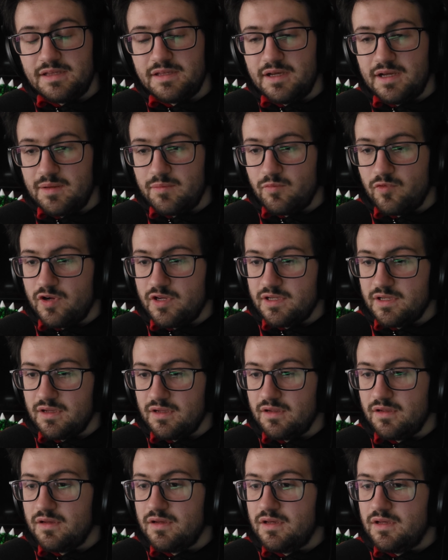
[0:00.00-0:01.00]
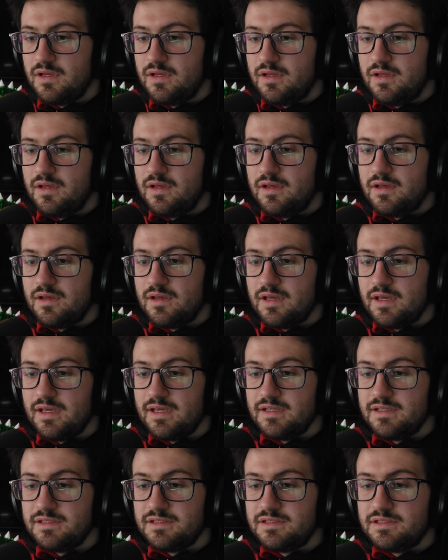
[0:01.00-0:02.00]
that I'm writing,
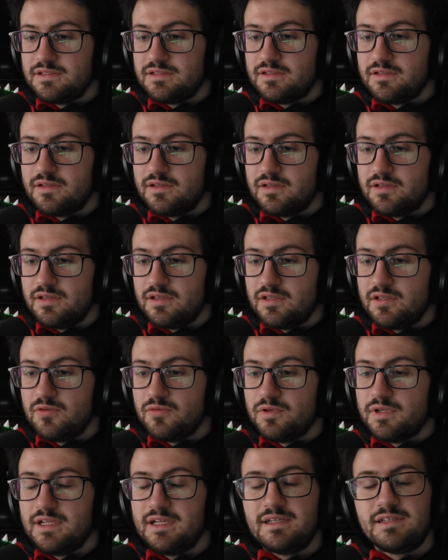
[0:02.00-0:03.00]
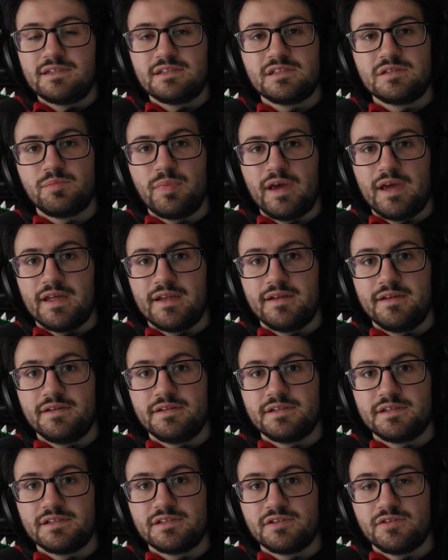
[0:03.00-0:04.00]
is you need to spend
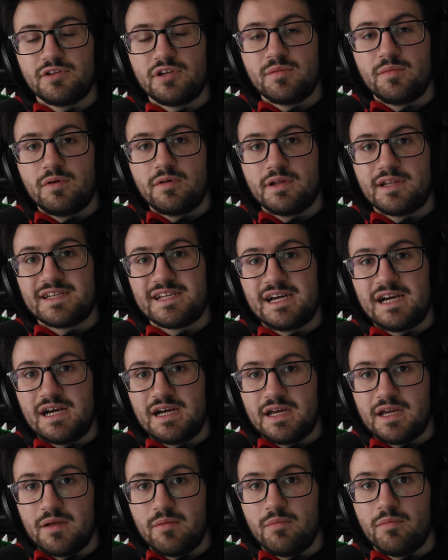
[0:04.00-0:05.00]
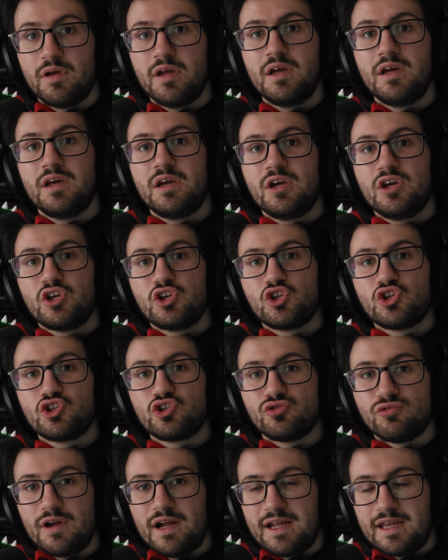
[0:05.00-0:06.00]
a certain amount of time
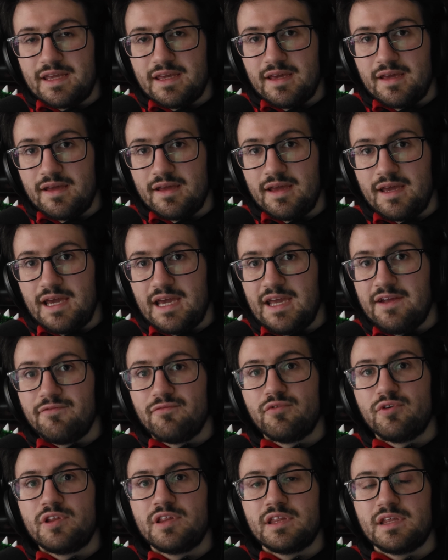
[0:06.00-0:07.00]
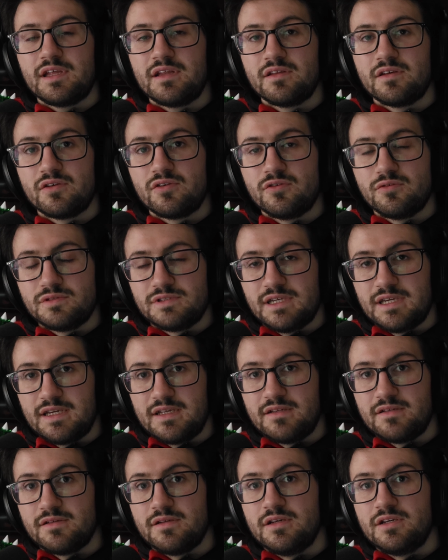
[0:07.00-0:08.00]
tracking everything that goes
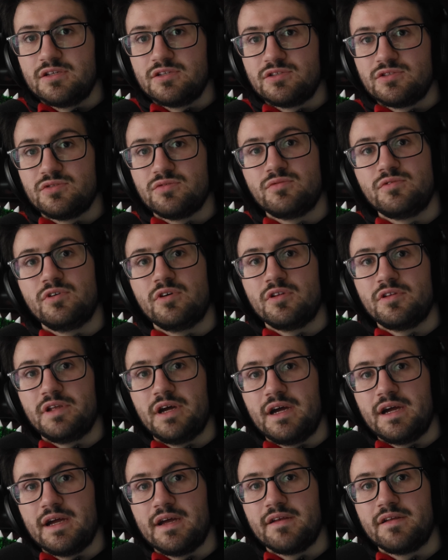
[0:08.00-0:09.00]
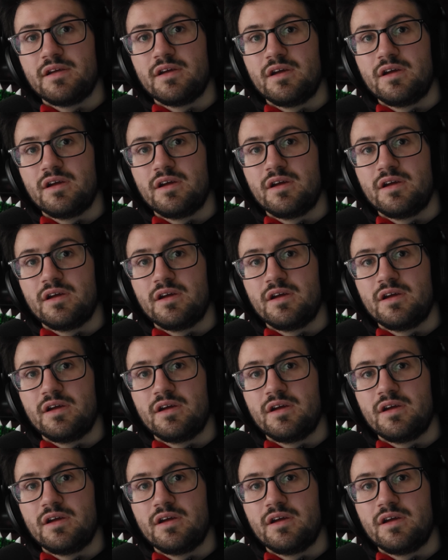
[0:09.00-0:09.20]
in to your diet